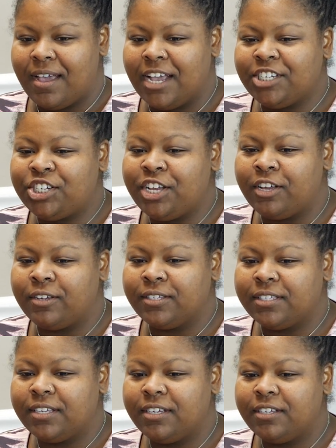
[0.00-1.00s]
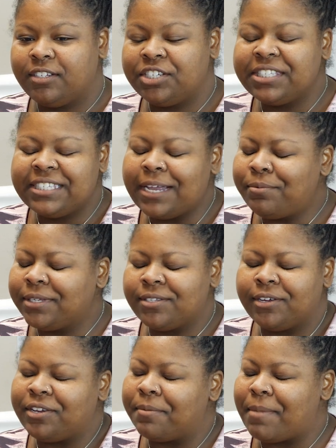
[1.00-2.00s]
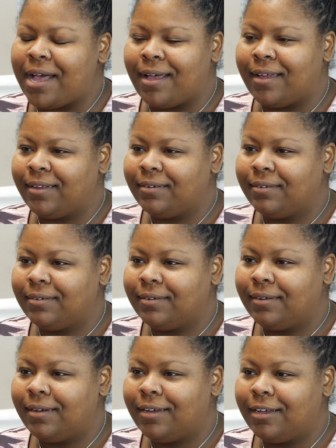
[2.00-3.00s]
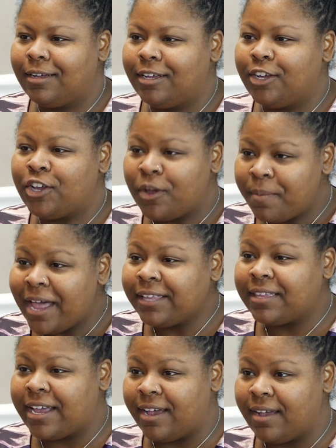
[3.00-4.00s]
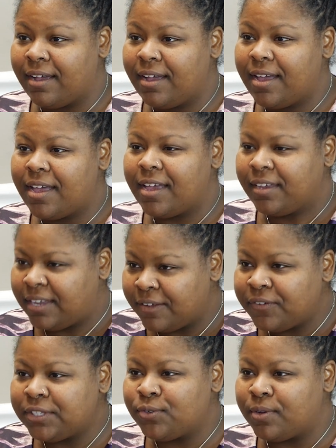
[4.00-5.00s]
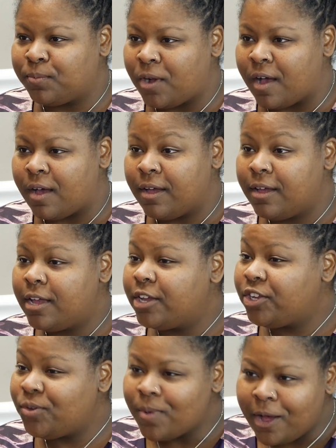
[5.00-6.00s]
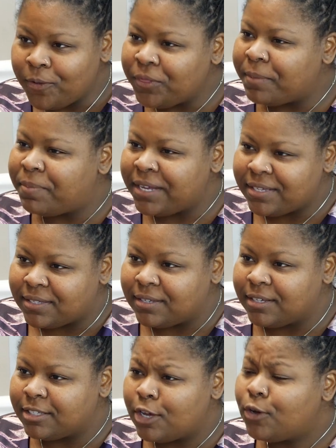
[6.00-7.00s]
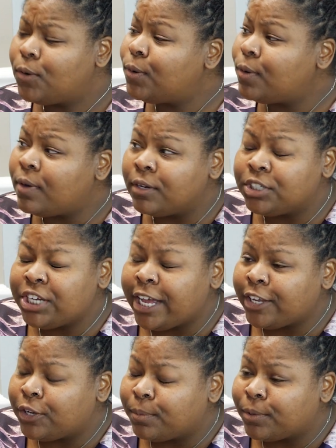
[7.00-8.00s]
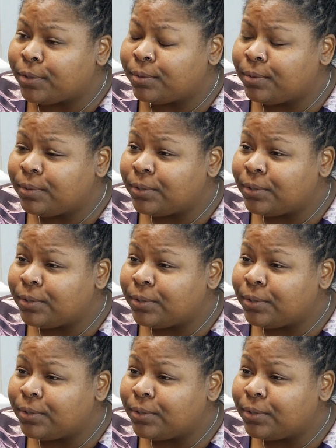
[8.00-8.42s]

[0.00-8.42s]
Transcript: and she goes, just say what's on your mind. Go back there and give it to him raw. You own the business. Who gonna check you, boo?